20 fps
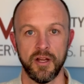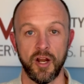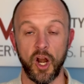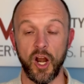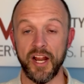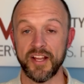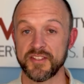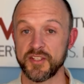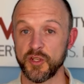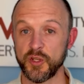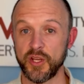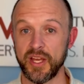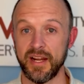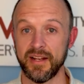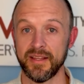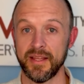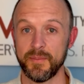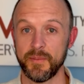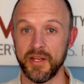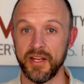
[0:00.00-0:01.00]
All so you
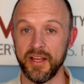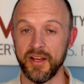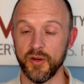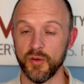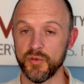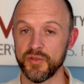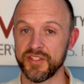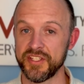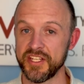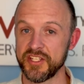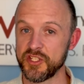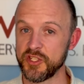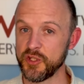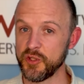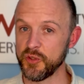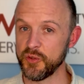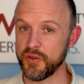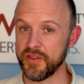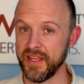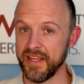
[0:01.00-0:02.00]
gotta let me know. Did
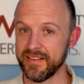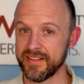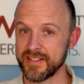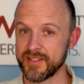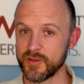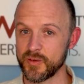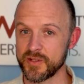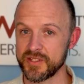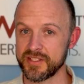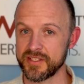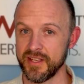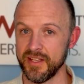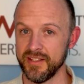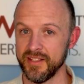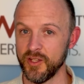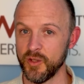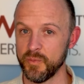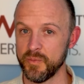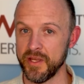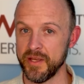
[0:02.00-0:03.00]
you think this was a
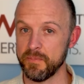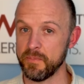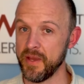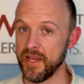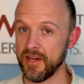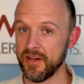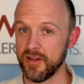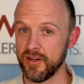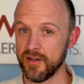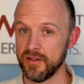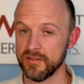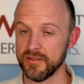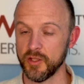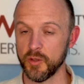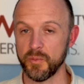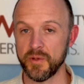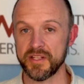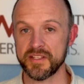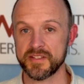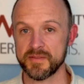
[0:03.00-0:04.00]
little bit bigger, a
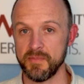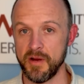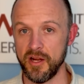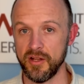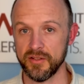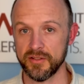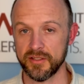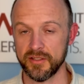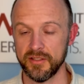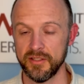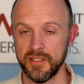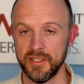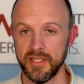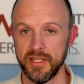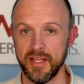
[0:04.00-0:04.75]
little bit smaller